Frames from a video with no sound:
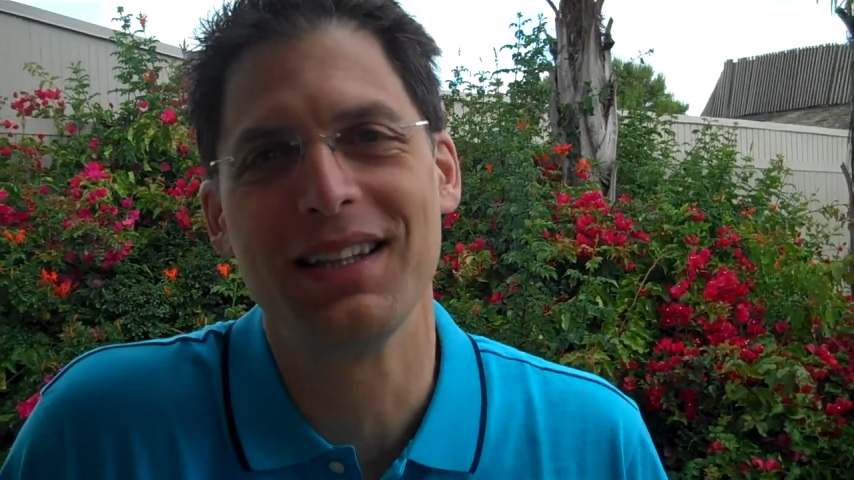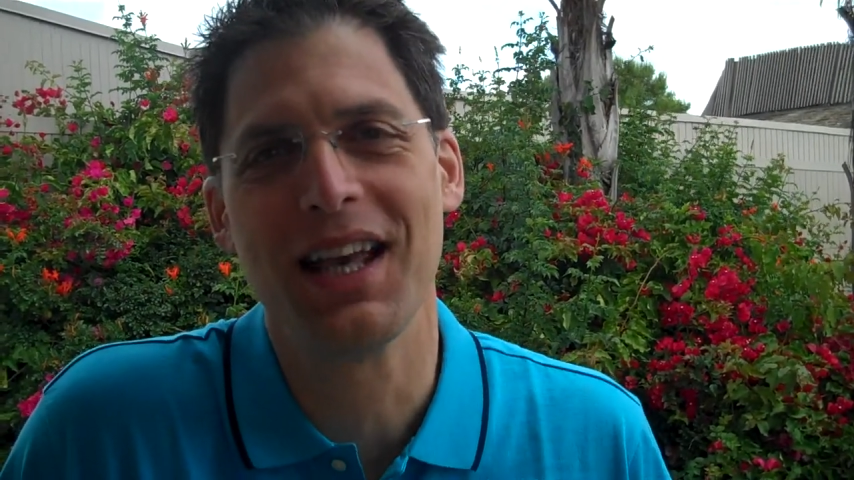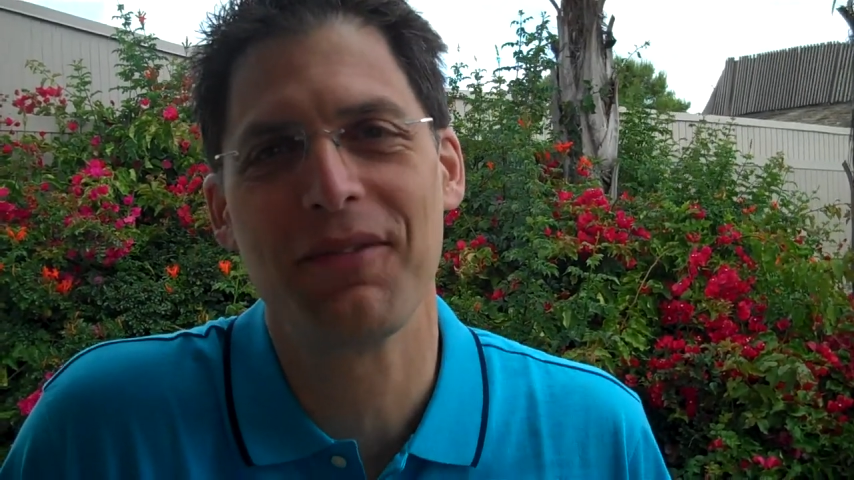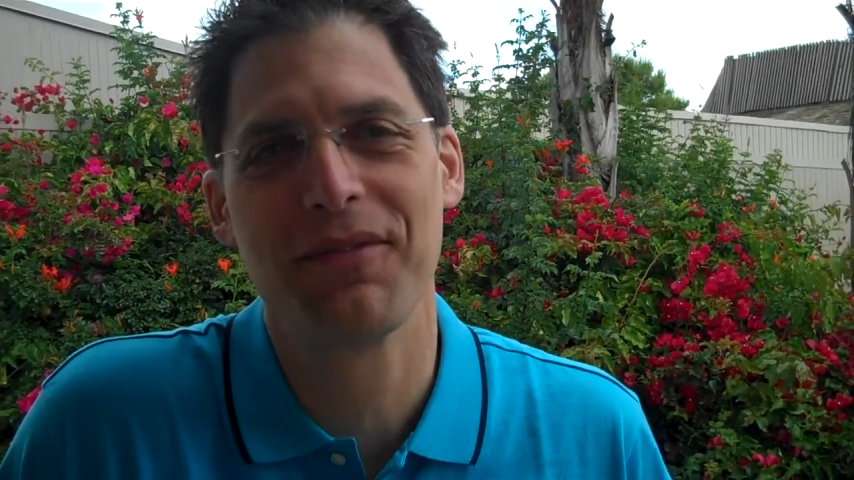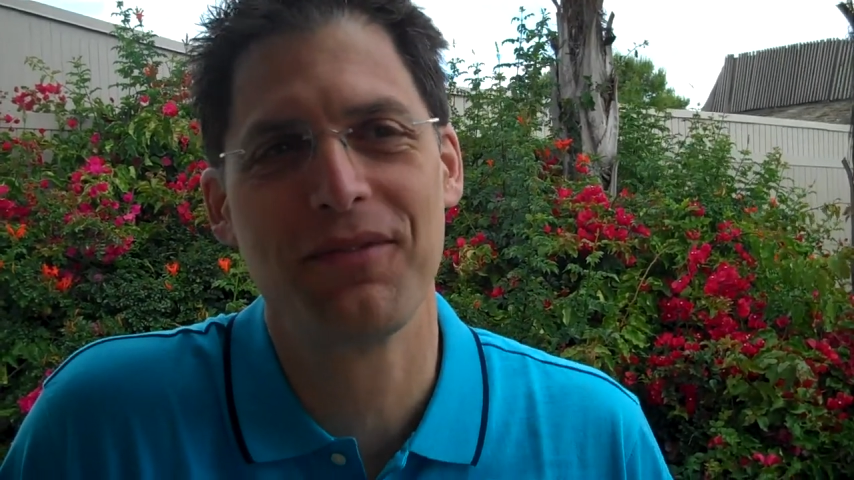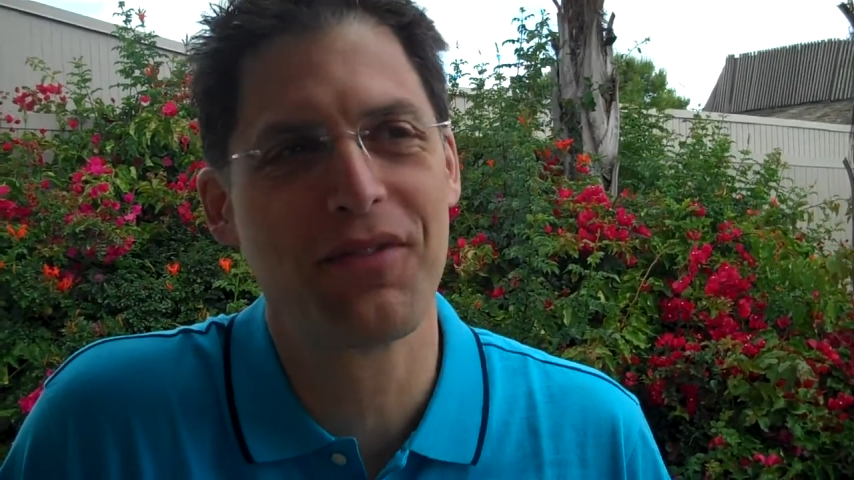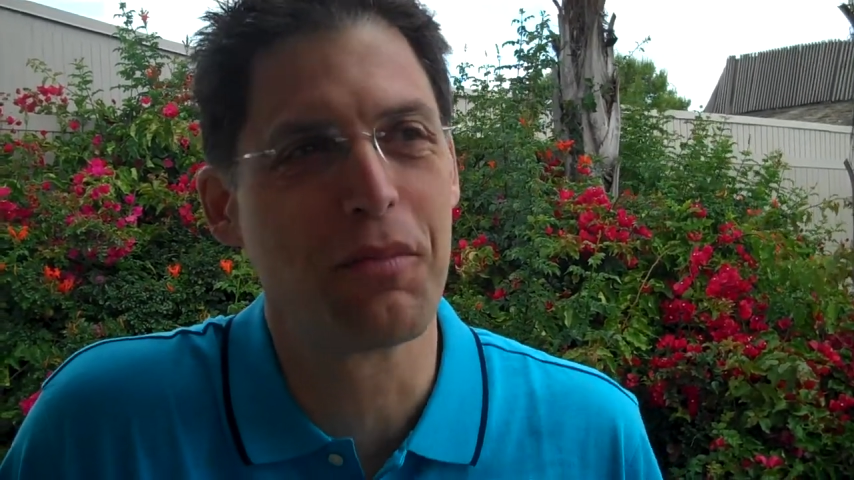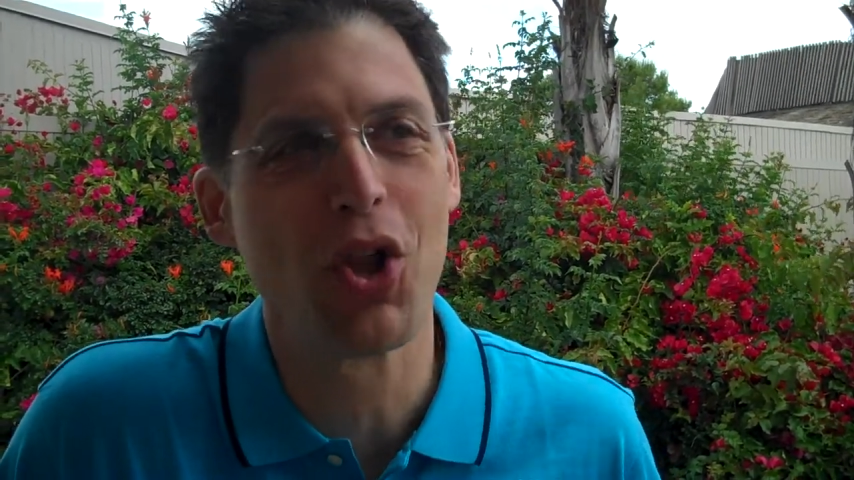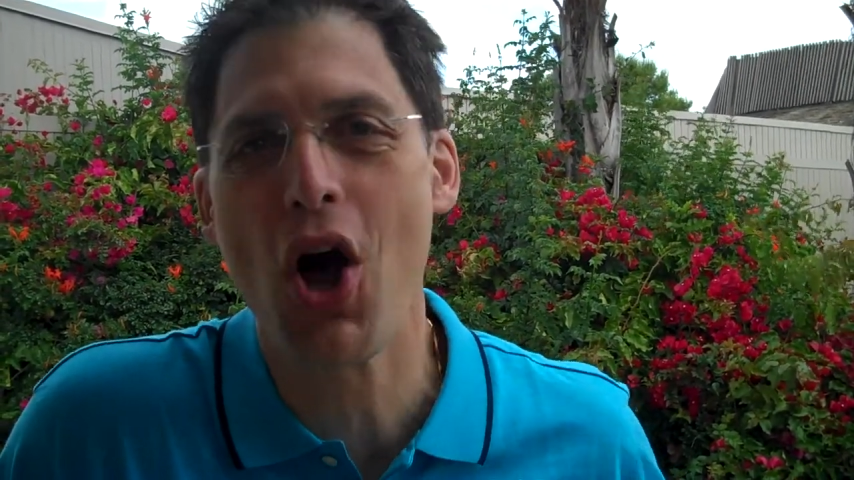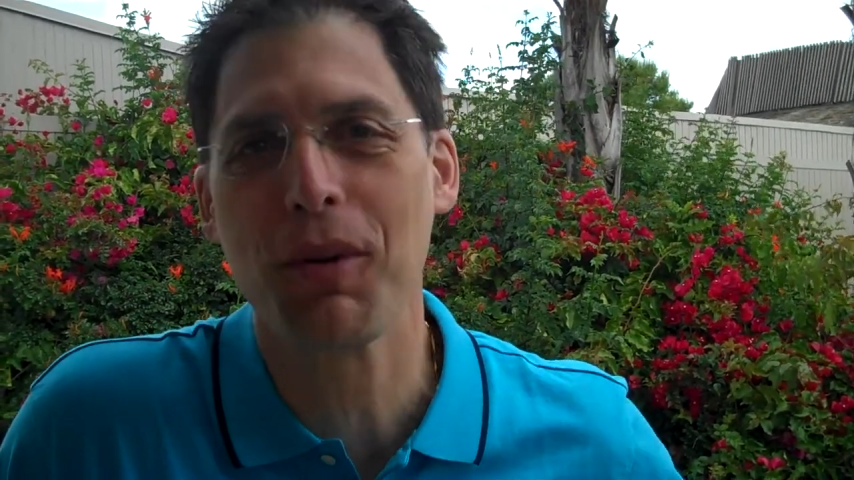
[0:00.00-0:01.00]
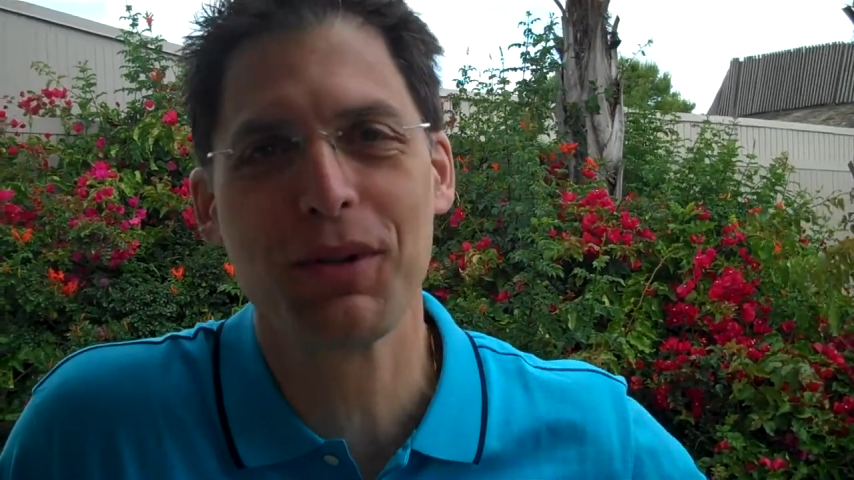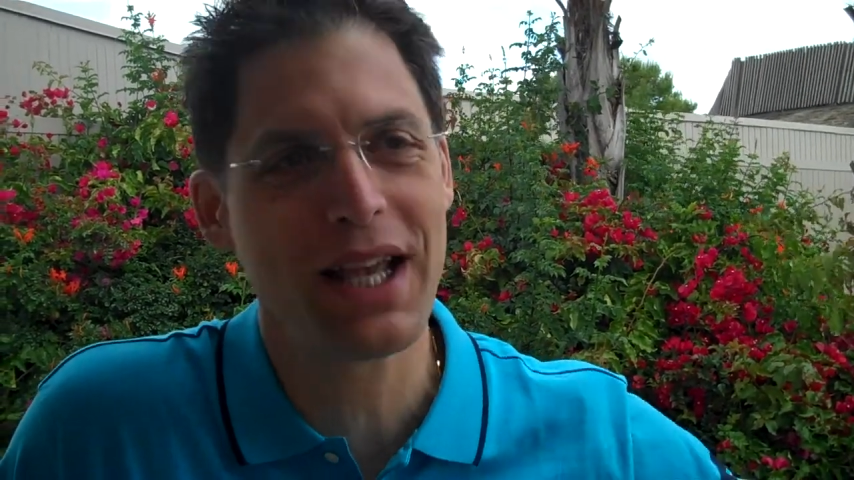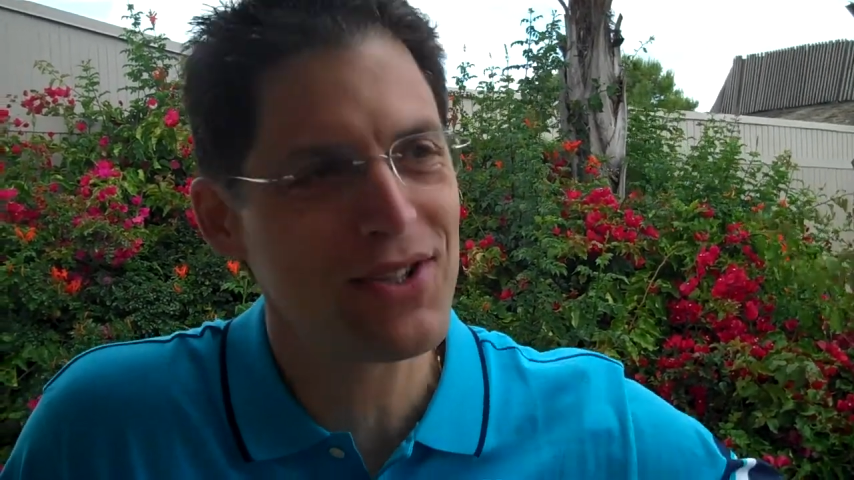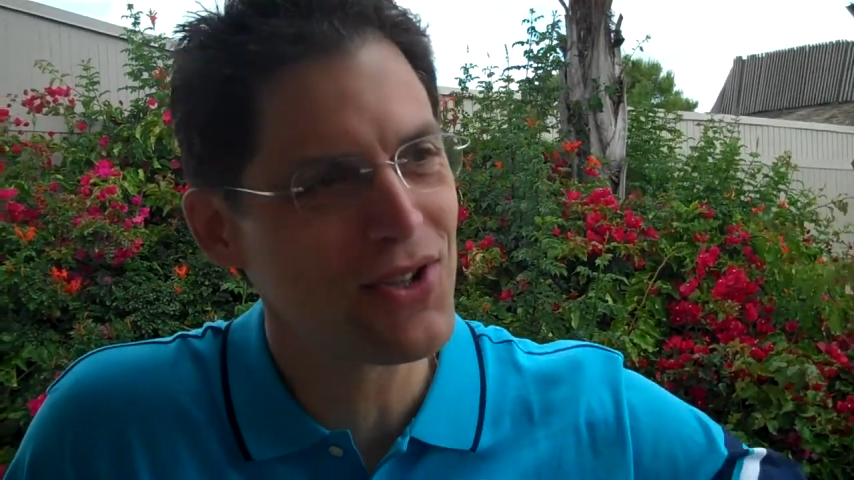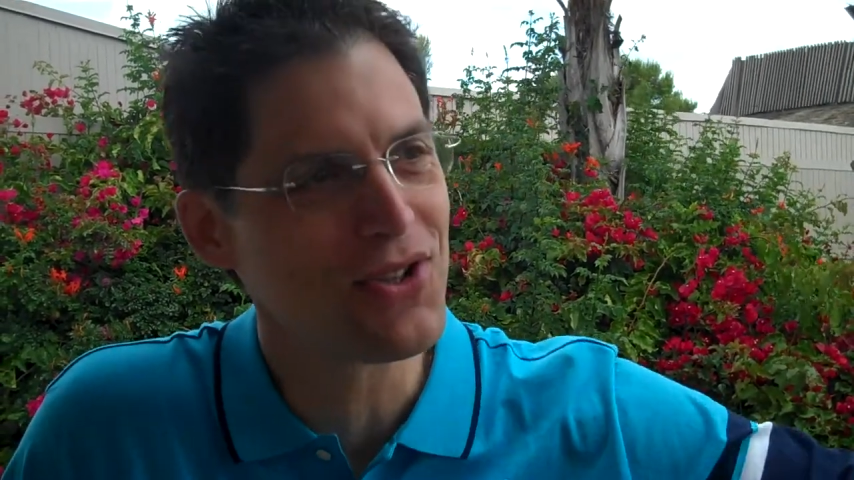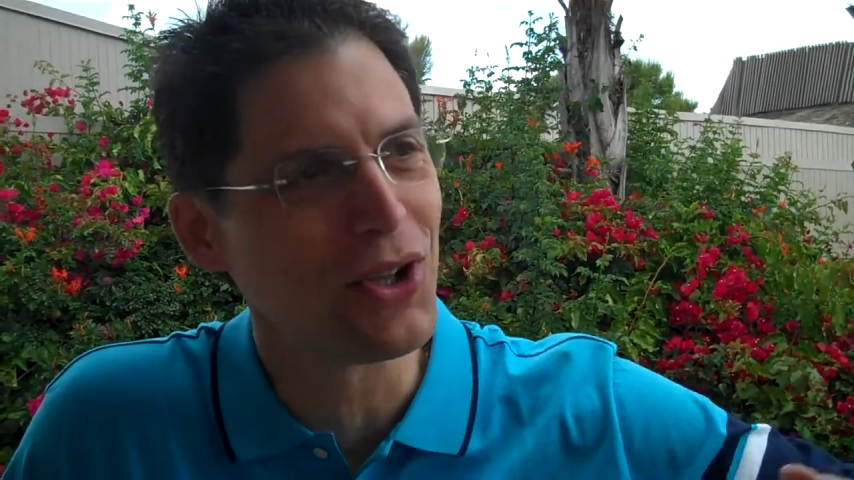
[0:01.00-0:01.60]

get from long places